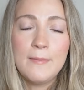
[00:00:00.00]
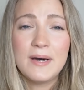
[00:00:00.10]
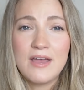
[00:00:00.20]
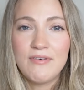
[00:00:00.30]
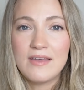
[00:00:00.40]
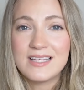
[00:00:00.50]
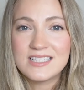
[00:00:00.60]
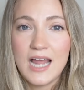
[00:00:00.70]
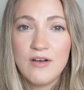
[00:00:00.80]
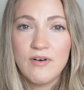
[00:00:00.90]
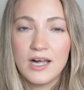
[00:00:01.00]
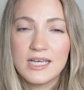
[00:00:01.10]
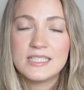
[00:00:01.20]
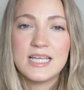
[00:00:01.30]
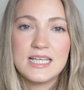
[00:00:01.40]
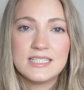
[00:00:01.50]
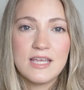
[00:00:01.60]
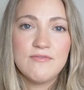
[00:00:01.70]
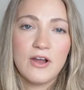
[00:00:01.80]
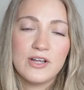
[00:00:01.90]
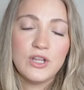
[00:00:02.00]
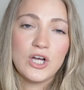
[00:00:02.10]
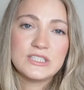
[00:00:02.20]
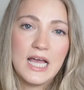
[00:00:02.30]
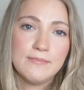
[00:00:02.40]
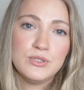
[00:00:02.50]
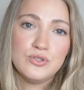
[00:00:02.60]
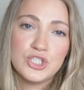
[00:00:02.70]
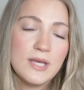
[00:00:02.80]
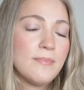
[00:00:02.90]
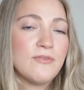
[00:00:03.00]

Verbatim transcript: but I find that Stylevana takes a very long time to ship.